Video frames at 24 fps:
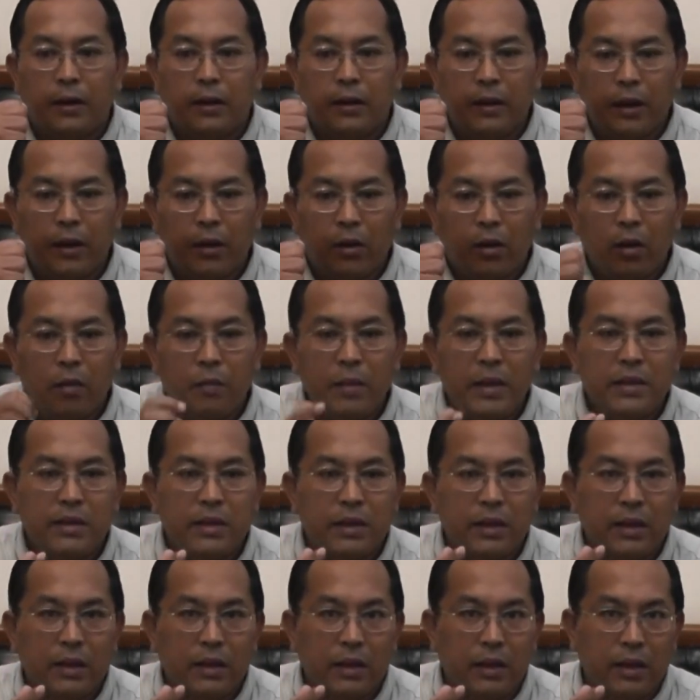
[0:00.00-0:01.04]
They all
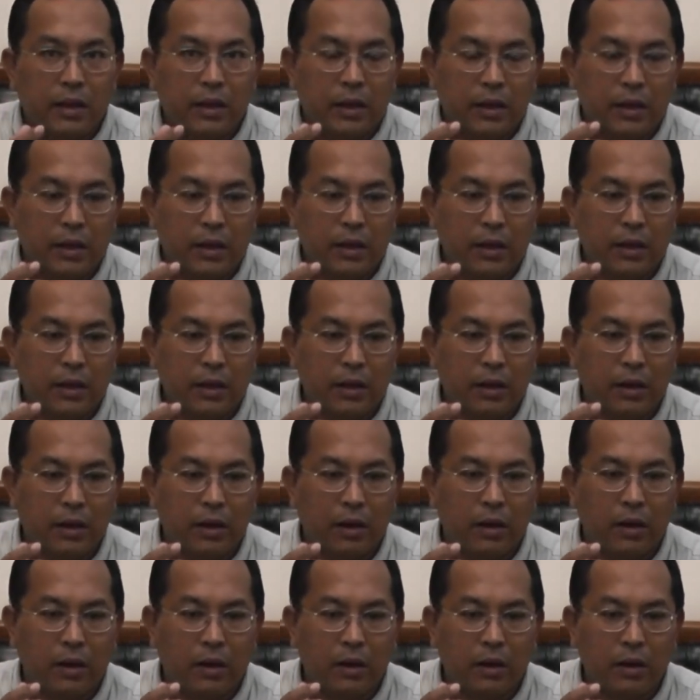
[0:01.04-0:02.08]
basically
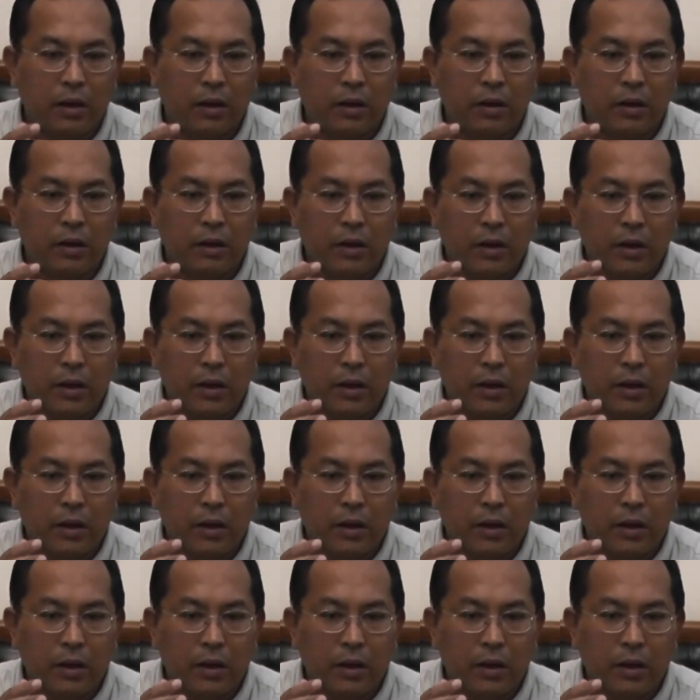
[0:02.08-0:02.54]
are